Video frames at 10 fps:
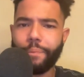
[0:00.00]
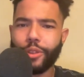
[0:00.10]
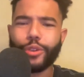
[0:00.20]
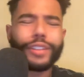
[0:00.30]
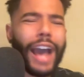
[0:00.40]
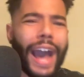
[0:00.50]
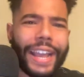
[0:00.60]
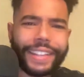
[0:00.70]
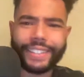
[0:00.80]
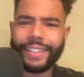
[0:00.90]
They're
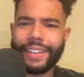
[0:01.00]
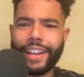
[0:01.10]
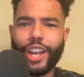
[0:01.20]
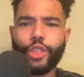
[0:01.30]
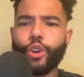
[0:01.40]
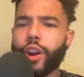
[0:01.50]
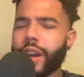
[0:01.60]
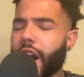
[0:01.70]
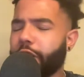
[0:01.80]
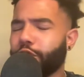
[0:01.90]
tight, they're
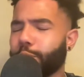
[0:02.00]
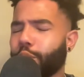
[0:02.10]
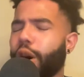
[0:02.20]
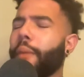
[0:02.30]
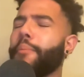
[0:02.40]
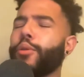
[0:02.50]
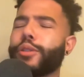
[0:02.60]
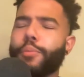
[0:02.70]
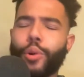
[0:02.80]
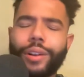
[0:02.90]
uncomfortable, and most
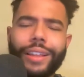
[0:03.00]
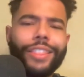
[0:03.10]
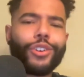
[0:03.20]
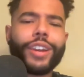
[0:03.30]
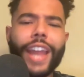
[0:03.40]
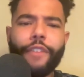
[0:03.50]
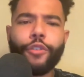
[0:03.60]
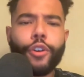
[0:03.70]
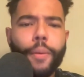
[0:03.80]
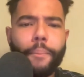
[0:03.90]
importantly, they're
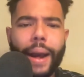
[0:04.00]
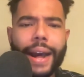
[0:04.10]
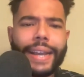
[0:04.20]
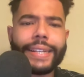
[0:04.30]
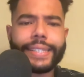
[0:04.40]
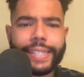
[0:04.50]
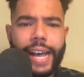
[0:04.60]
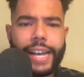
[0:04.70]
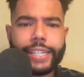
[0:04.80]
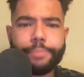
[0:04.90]
never my size.